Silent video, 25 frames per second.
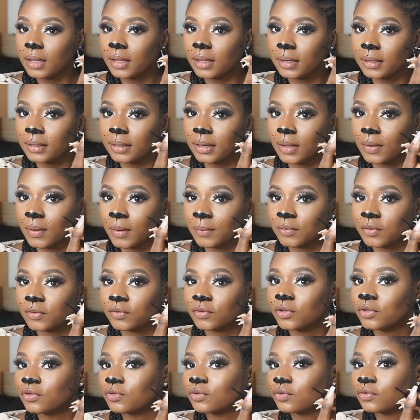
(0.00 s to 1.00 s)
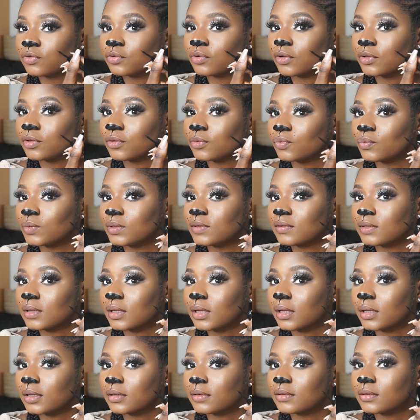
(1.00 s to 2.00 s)
And now I'm just going to draw the
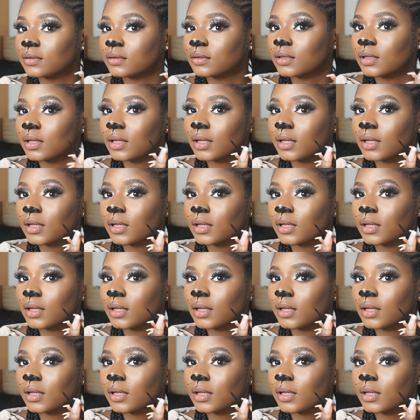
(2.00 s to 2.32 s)
whiskers.